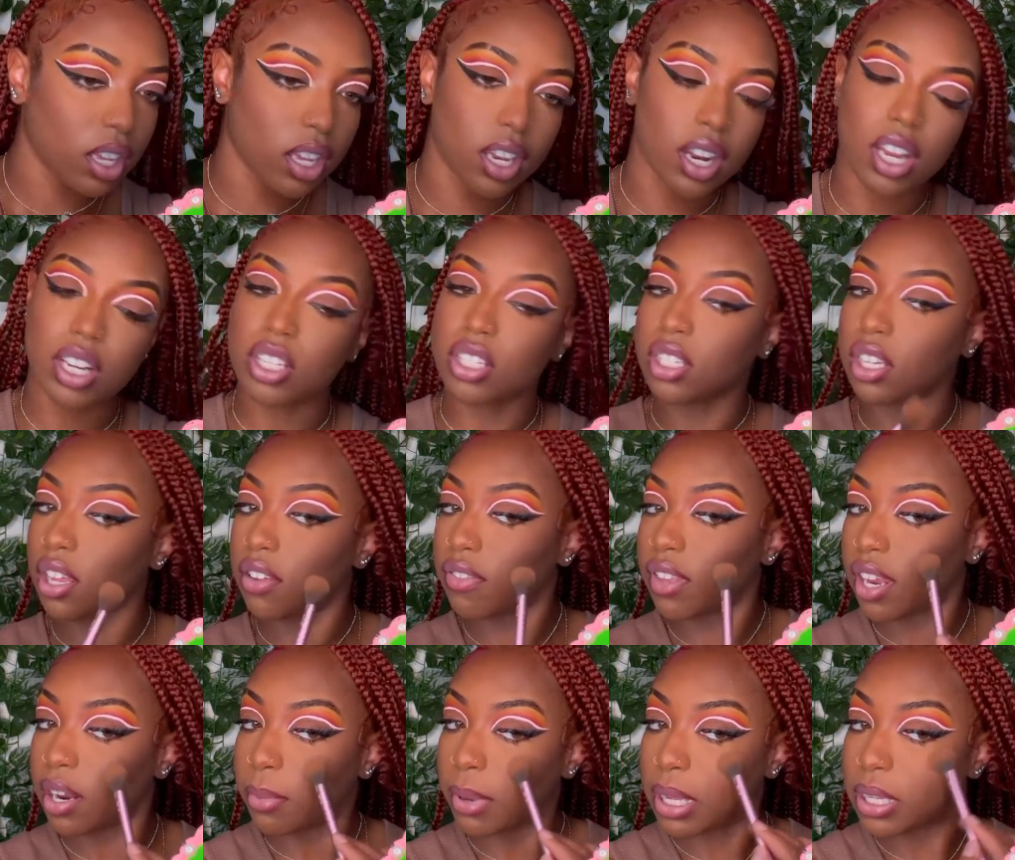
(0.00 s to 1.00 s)
And I just love
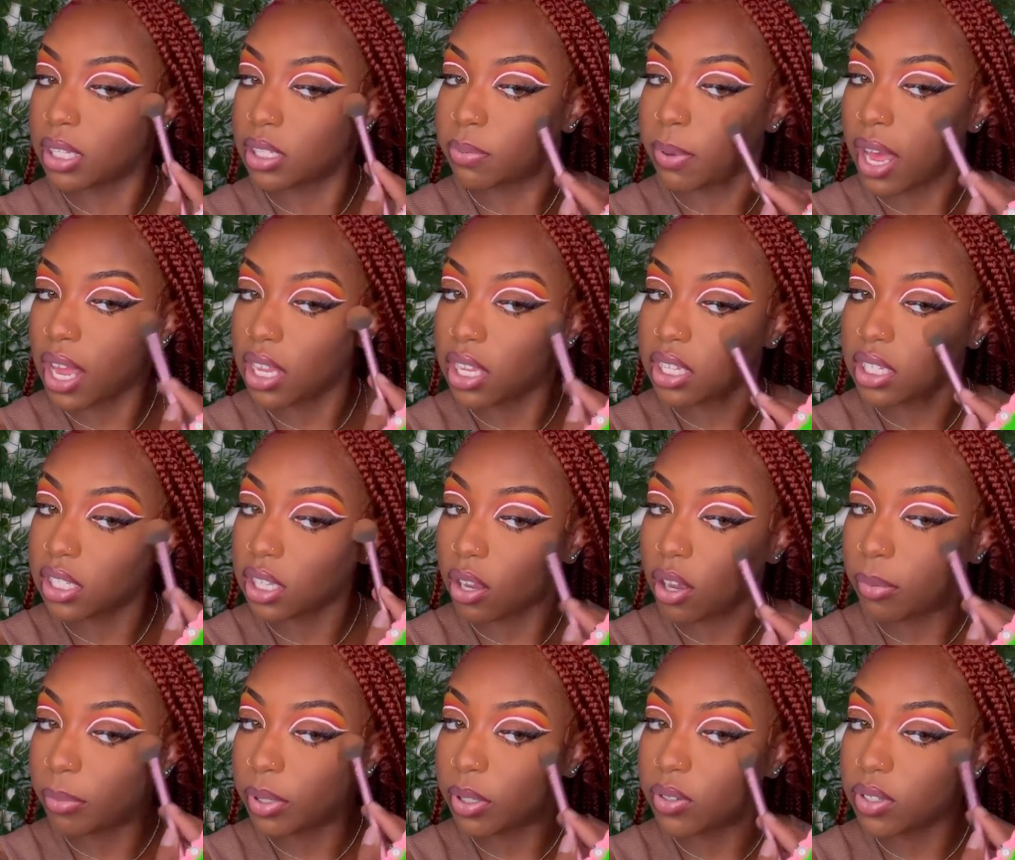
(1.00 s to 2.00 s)
that about this palette. So
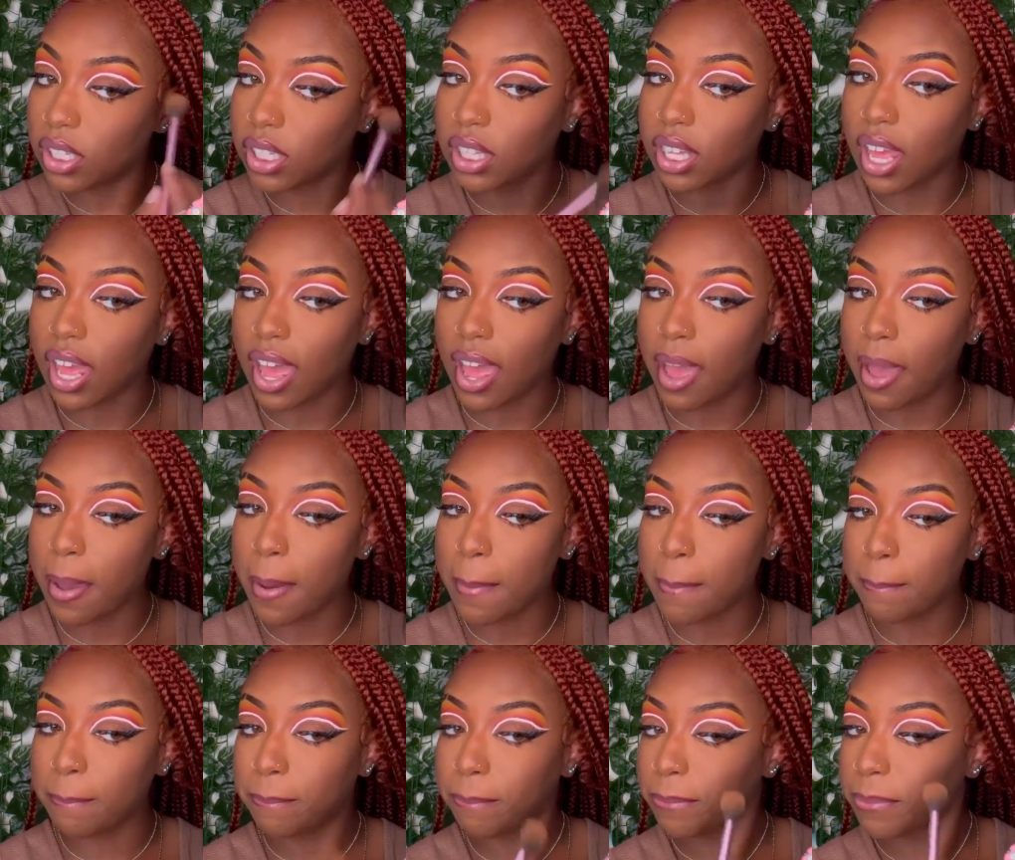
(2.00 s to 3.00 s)
I'm using
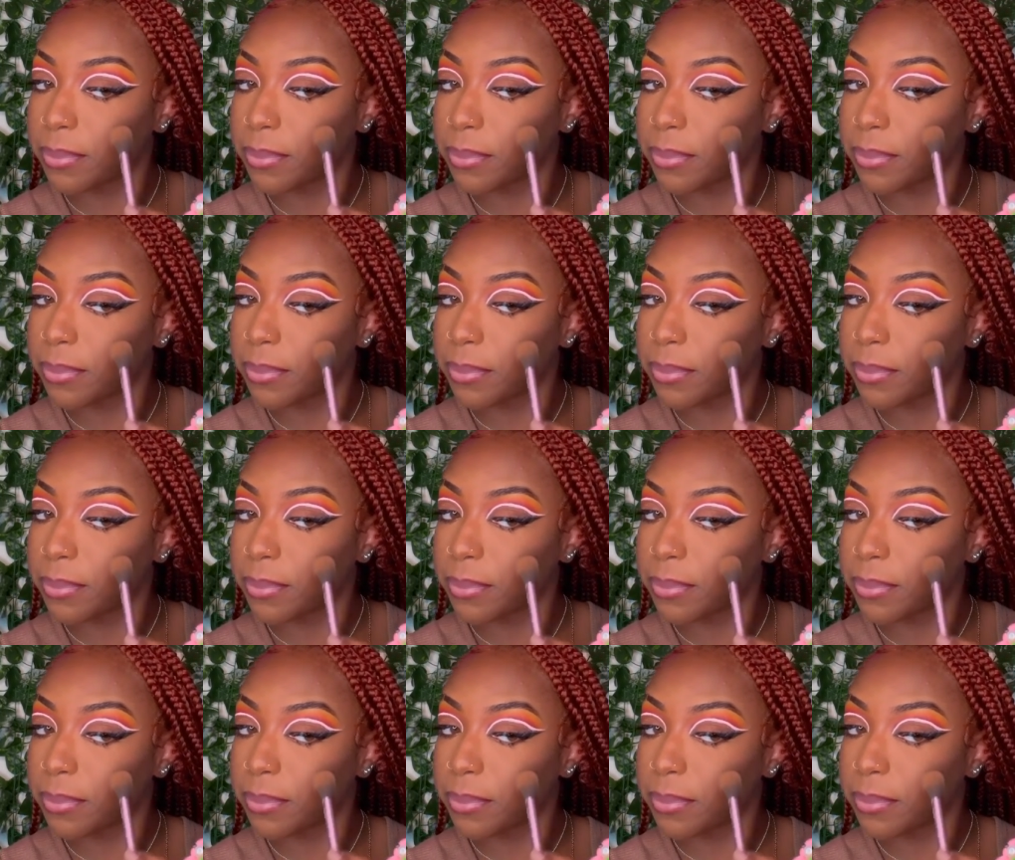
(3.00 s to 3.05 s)
that